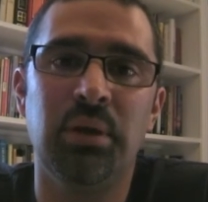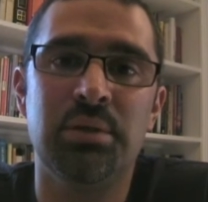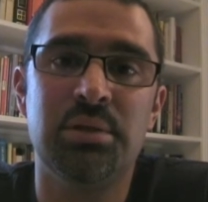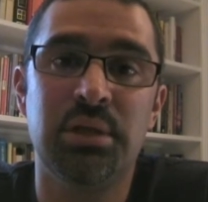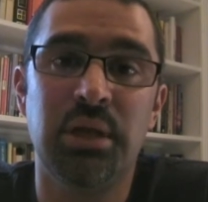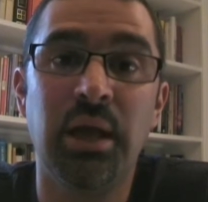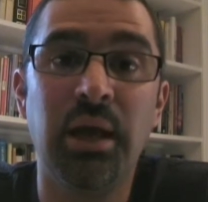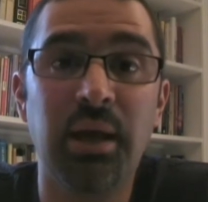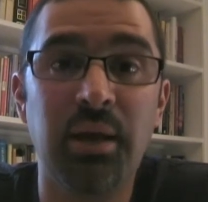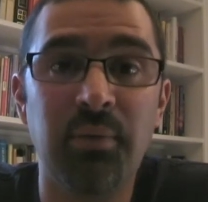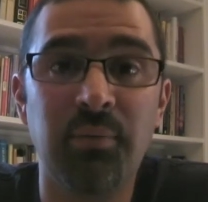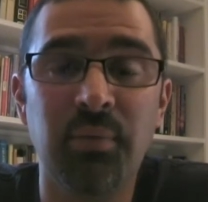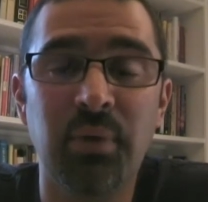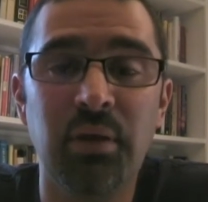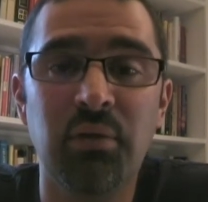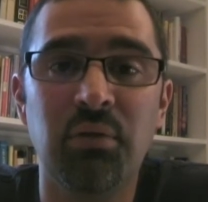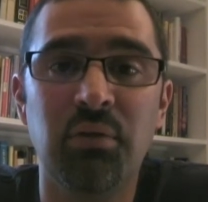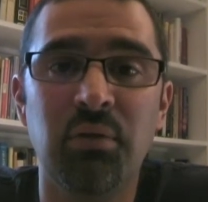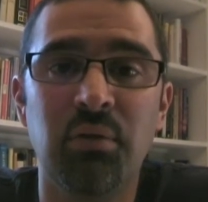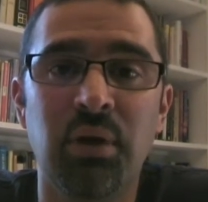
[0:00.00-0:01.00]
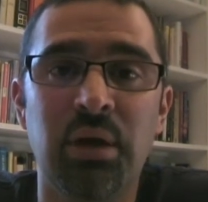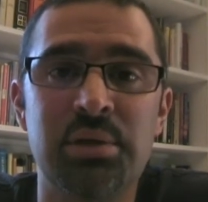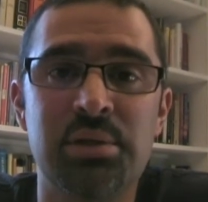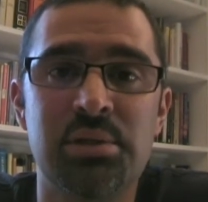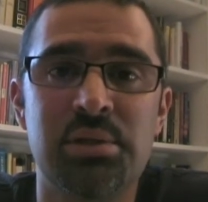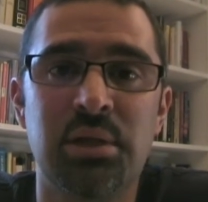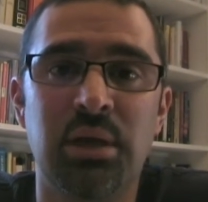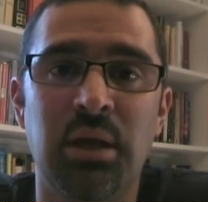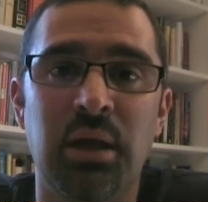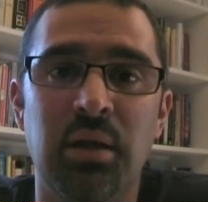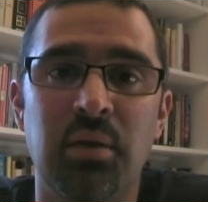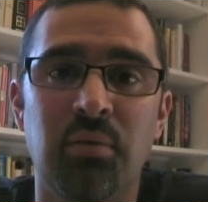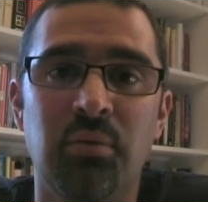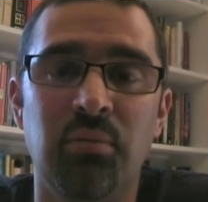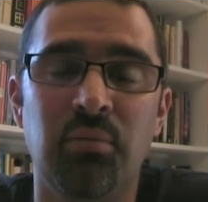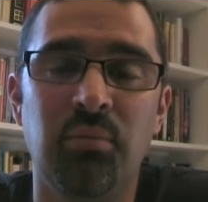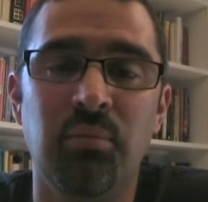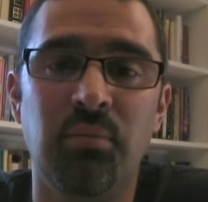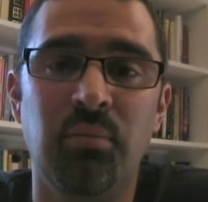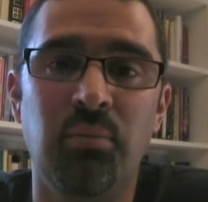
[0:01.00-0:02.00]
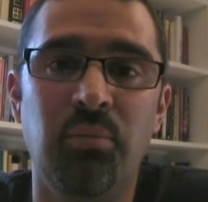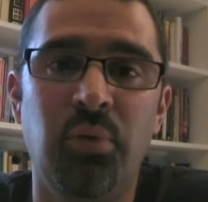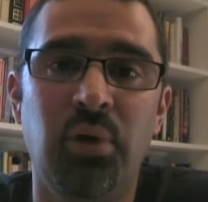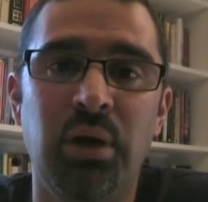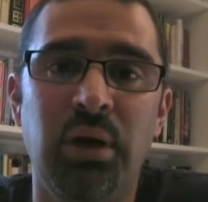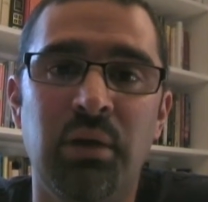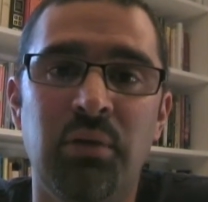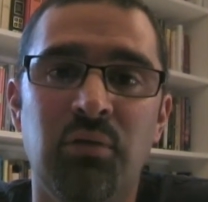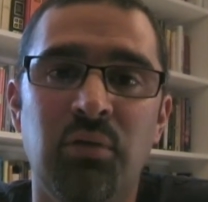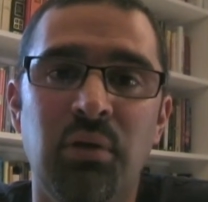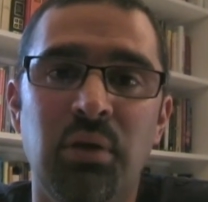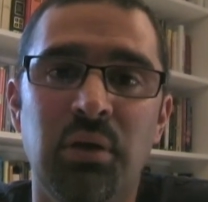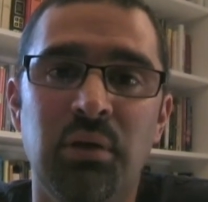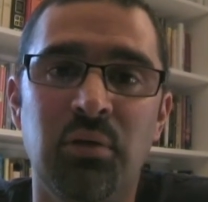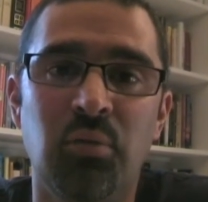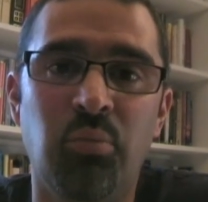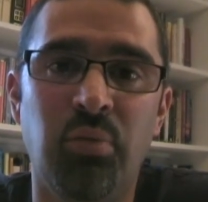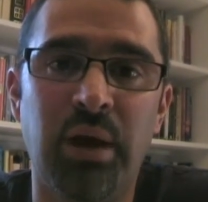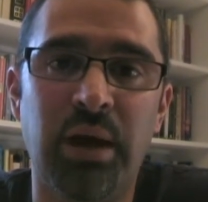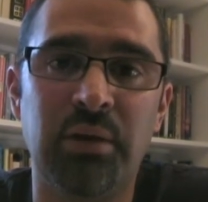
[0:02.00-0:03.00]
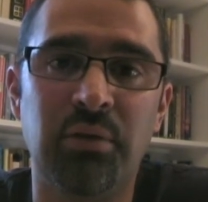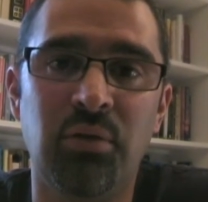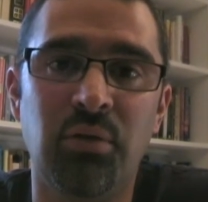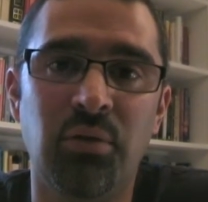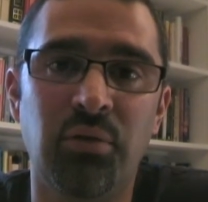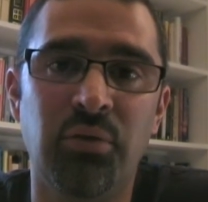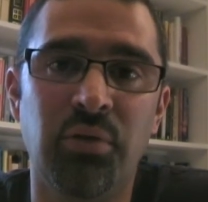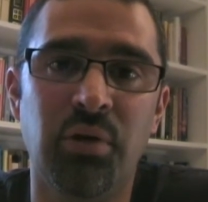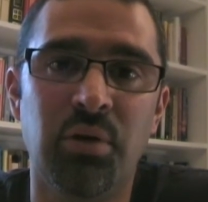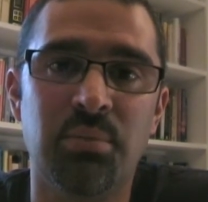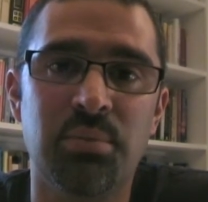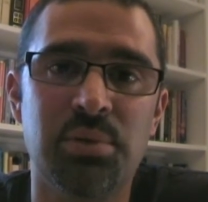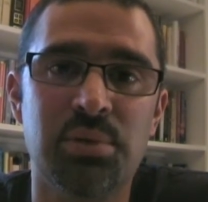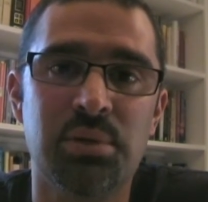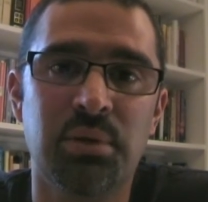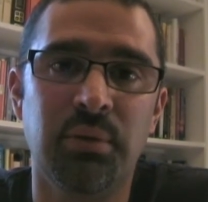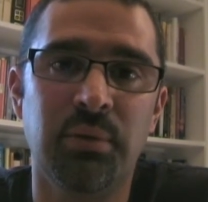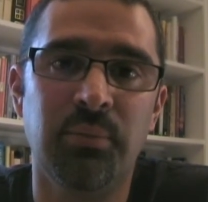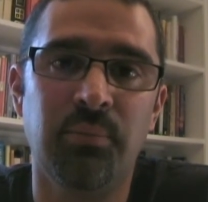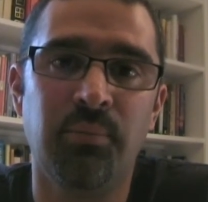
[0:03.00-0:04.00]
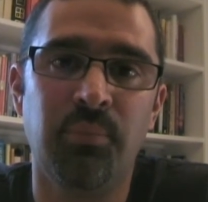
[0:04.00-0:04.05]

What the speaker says: today and to us today and putting it into practical terms.